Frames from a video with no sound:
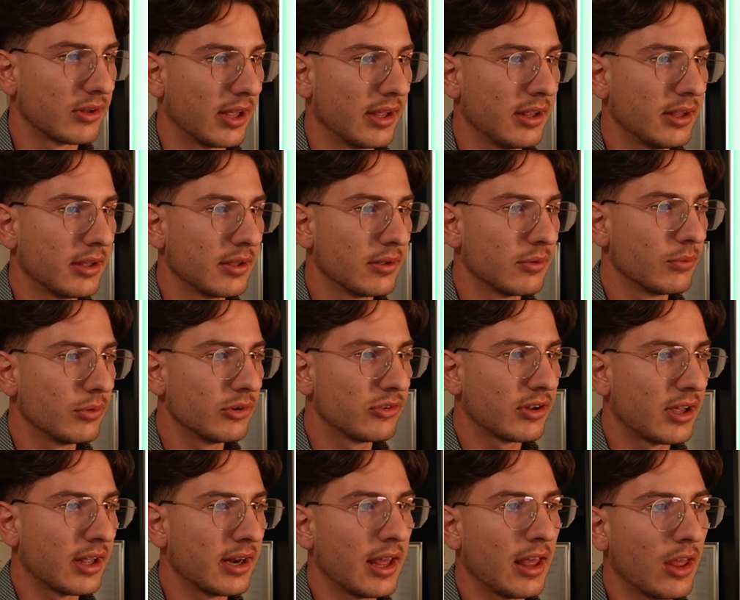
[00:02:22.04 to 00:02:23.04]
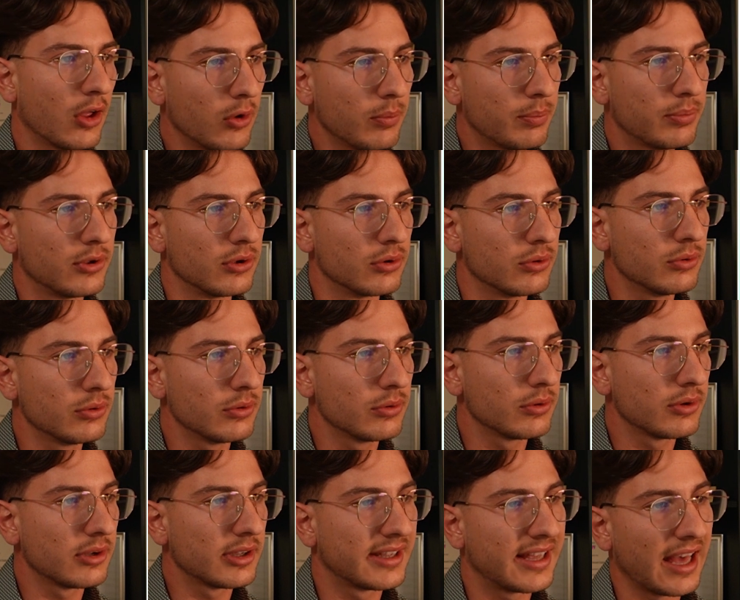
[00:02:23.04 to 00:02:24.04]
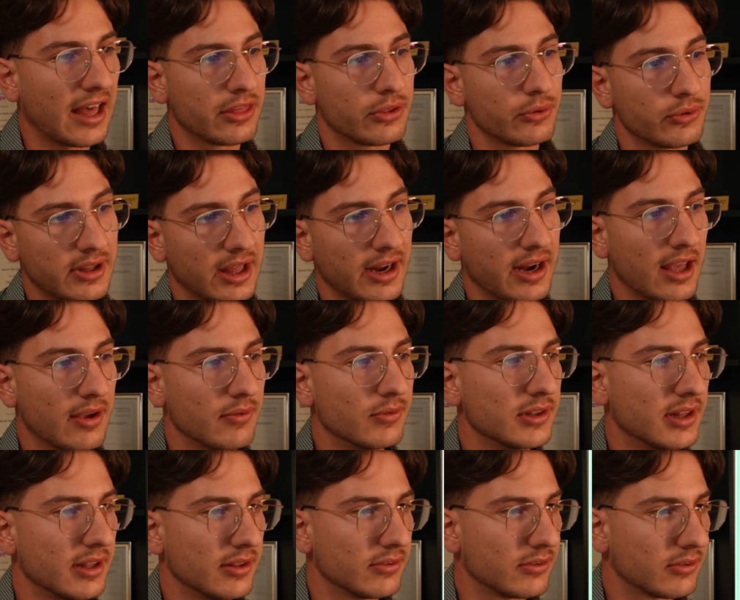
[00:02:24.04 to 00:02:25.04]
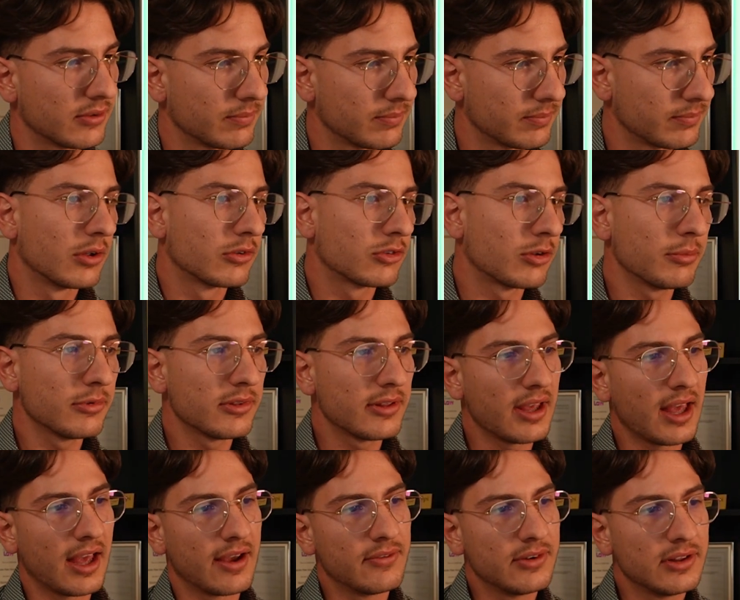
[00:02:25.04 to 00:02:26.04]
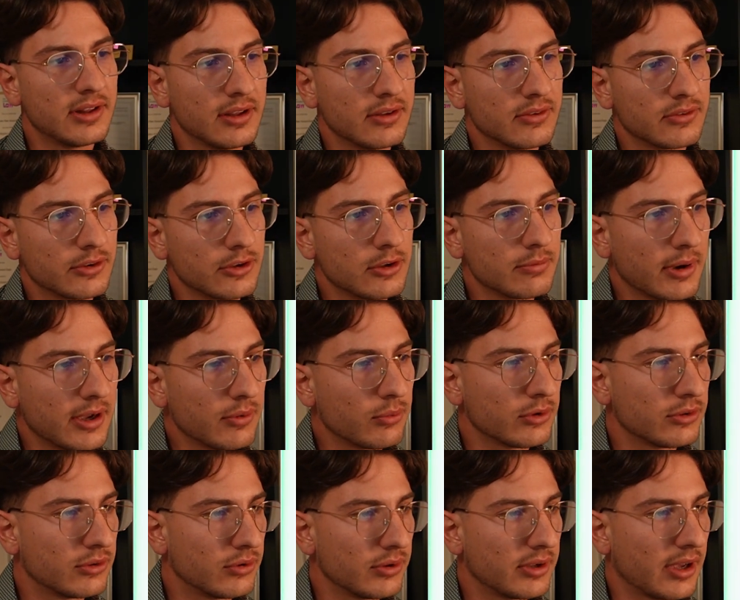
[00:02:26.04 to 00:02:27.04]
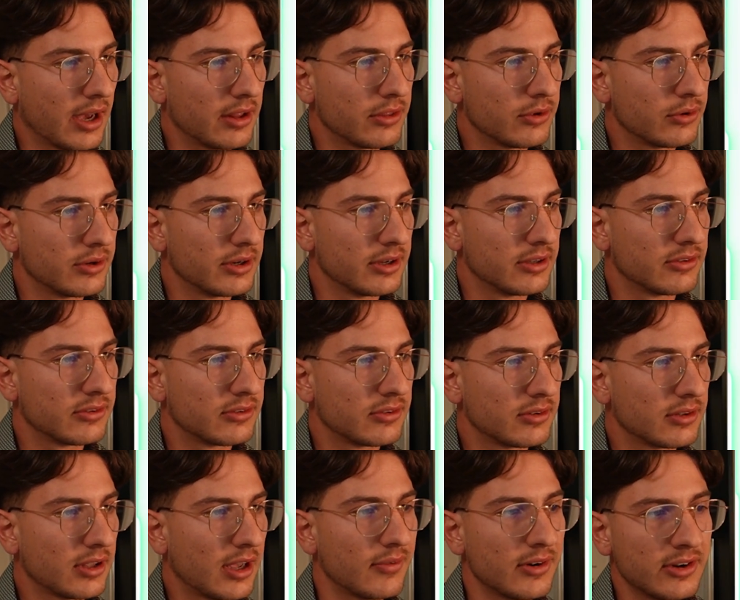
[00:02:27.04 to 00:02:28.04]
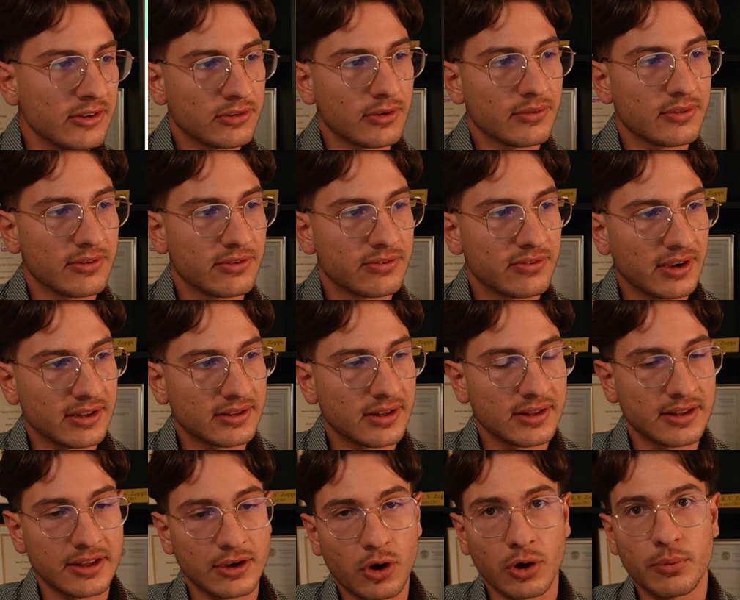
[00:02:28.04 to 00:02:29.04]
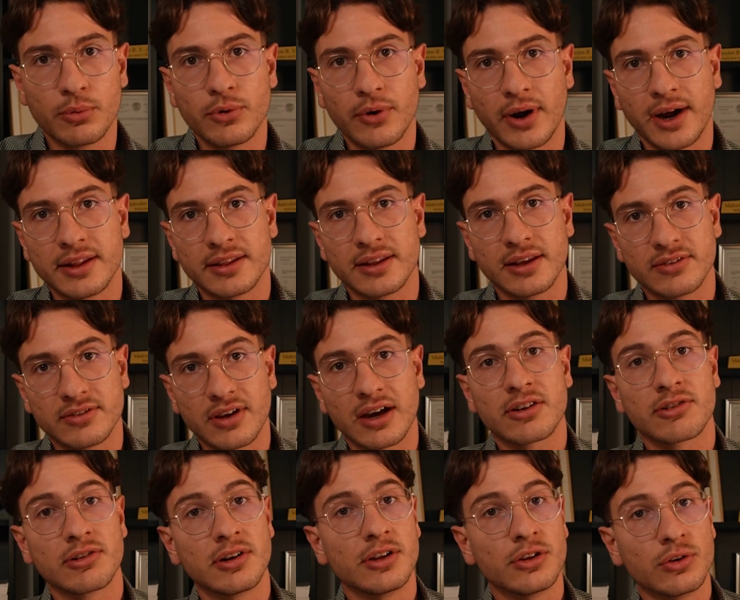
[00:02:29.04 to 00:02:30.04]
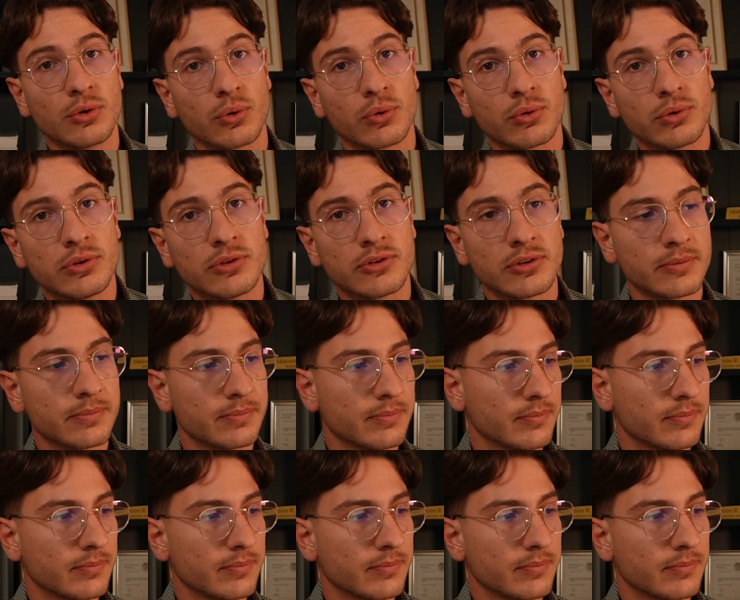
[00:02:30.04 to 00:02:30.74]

like, which can help you gather that evidence. Some of the evidence that you might want to gather is evidence of the fact that the copyright is actually yours,